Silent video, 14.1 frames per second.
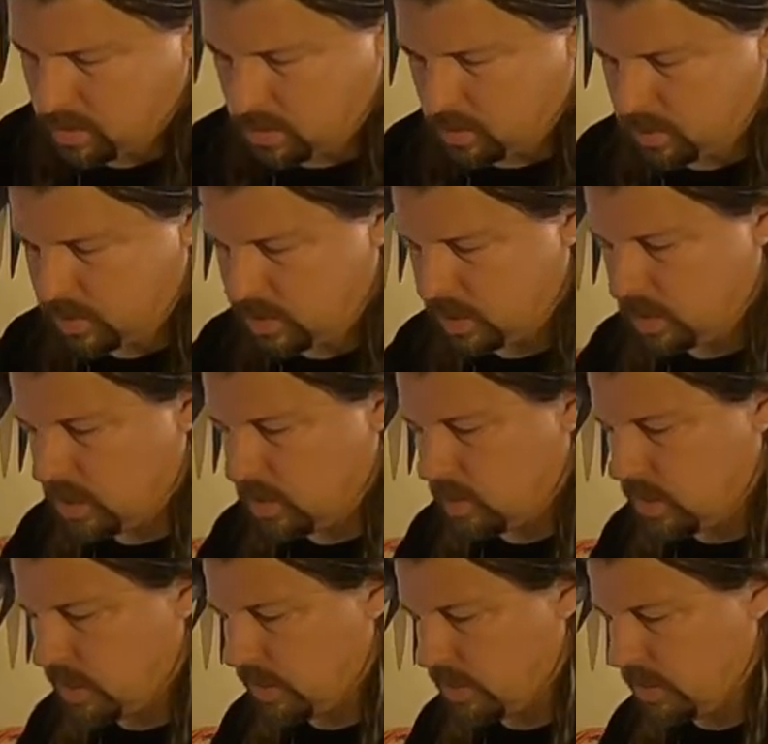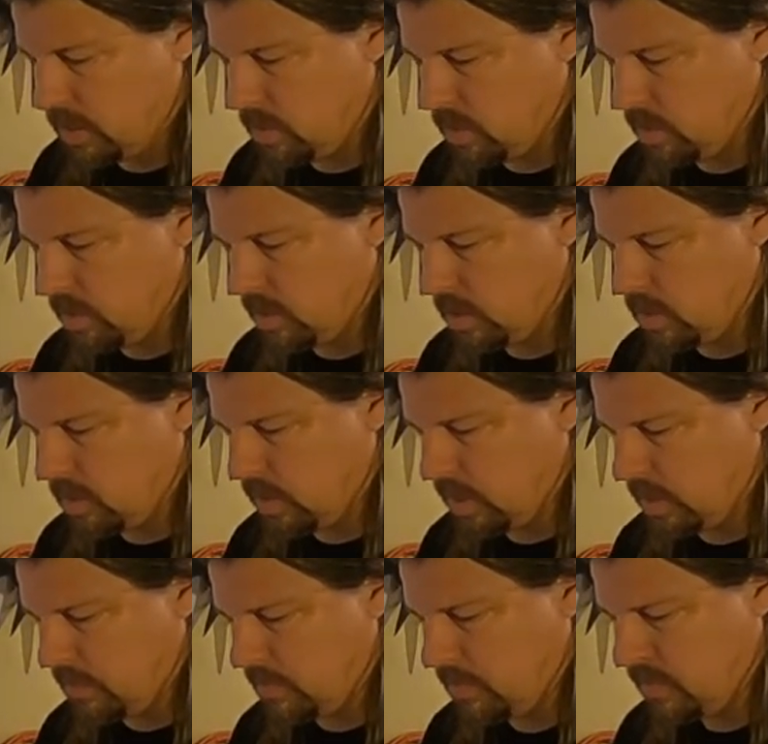And what you're gonna wanna do, you're gonna
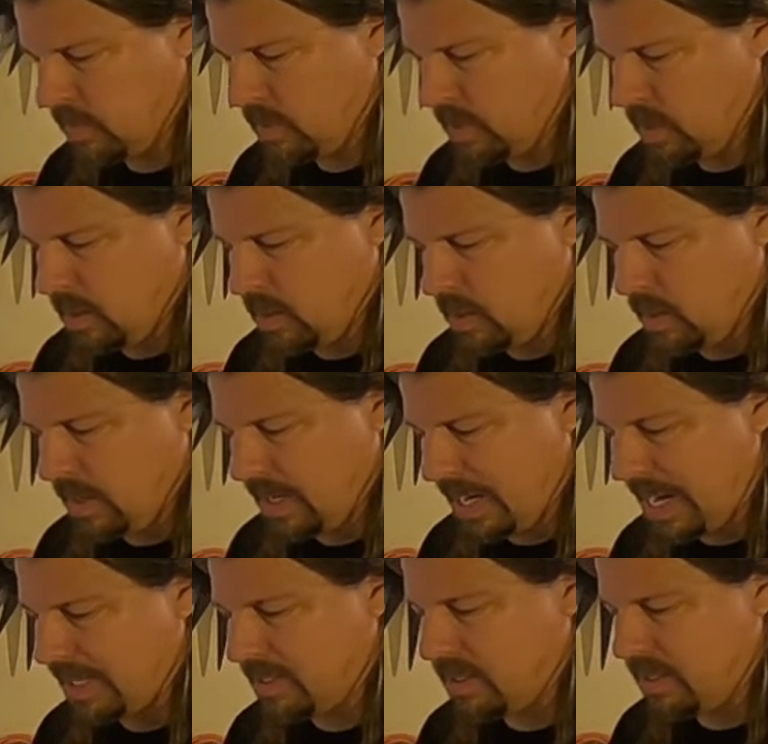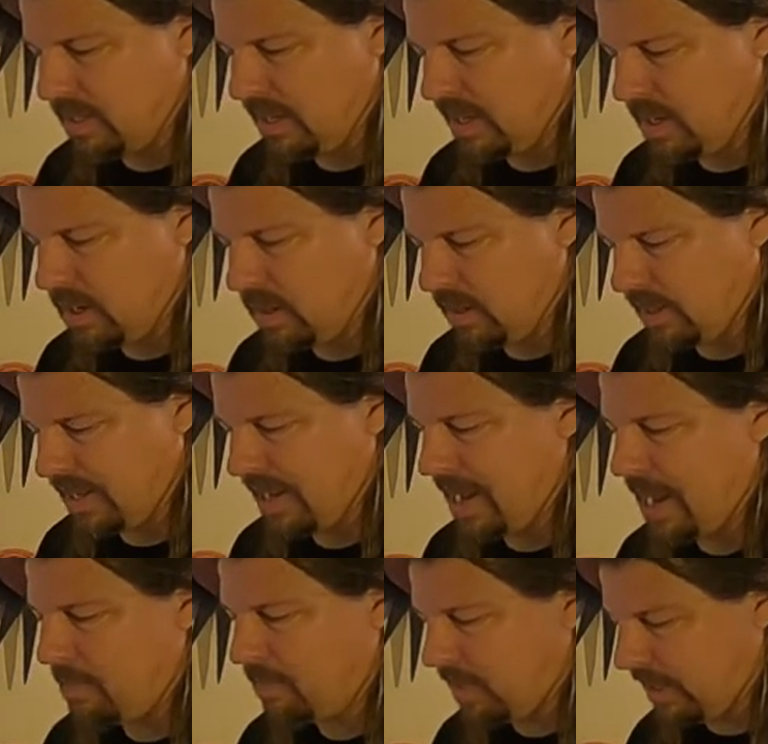wanna not get it on the
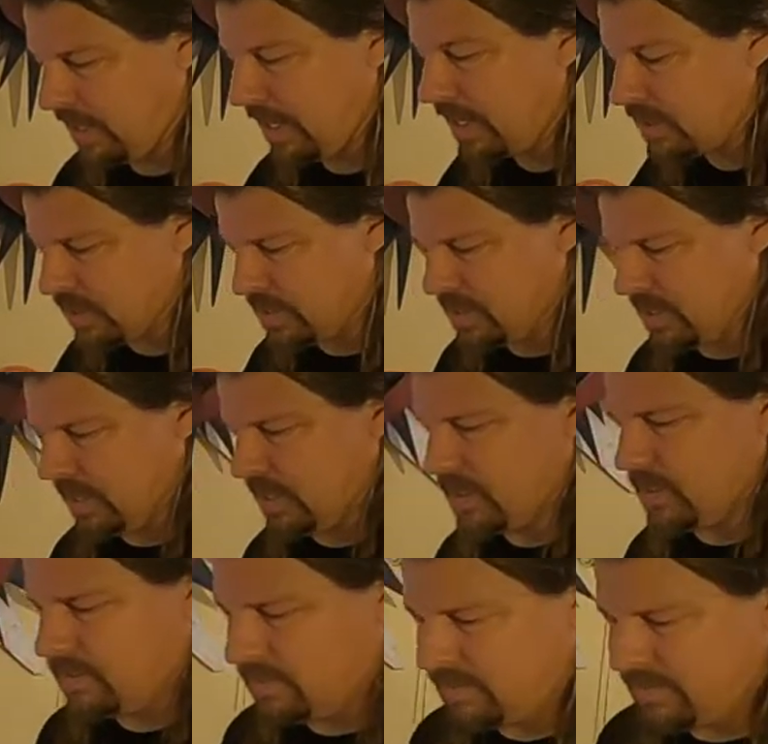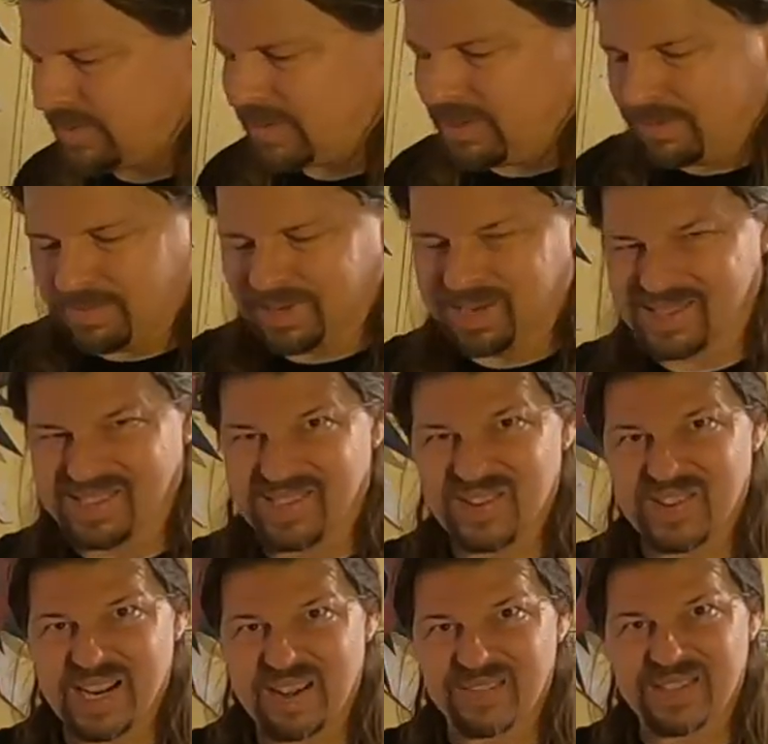cap like I just did, because then you're
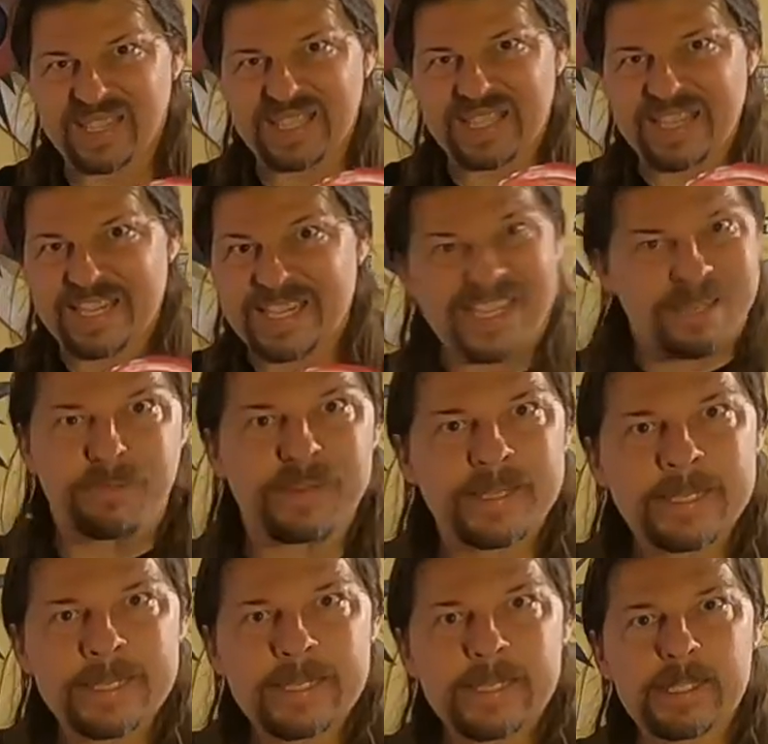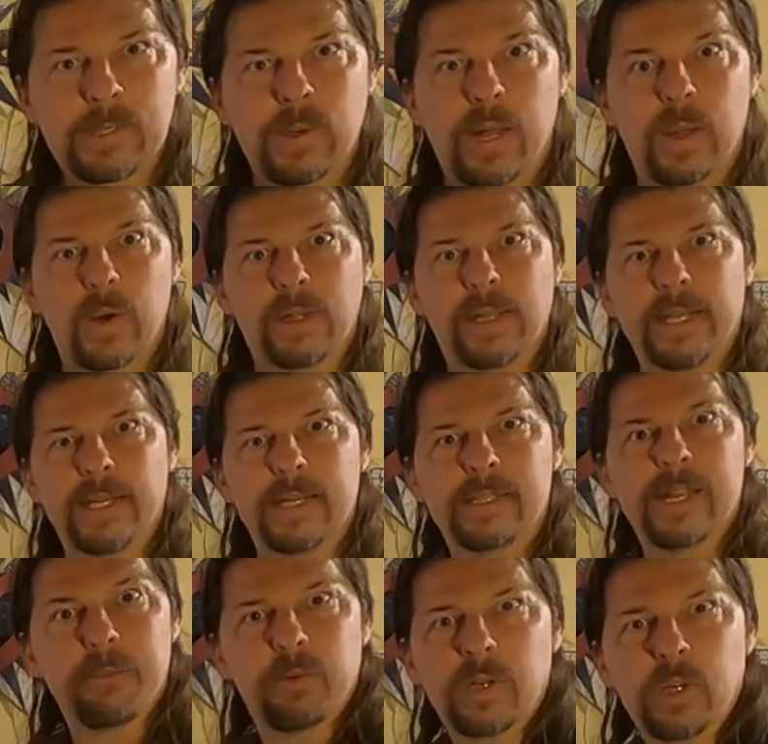gonna have to clean it up. So I'll go clean this
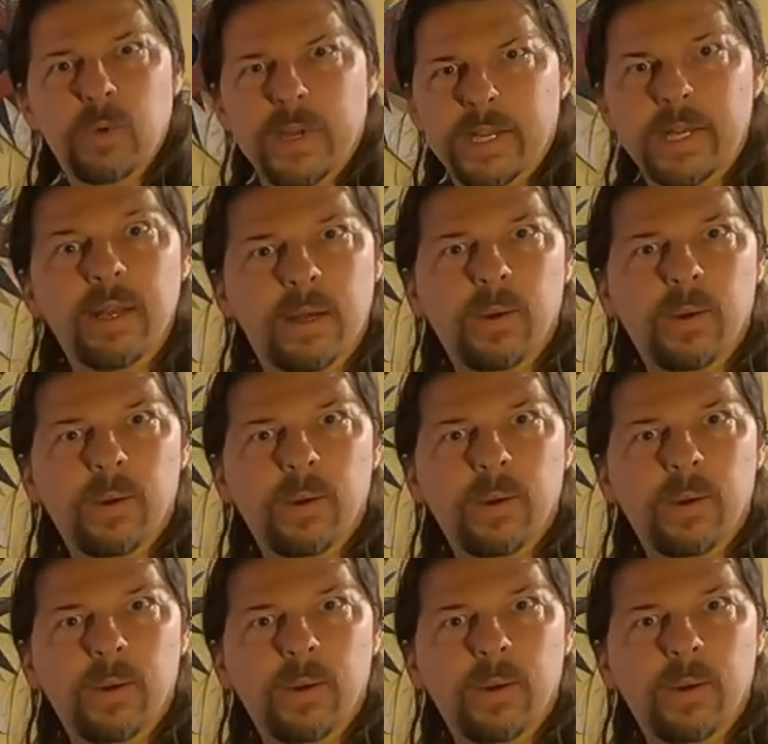up real quick.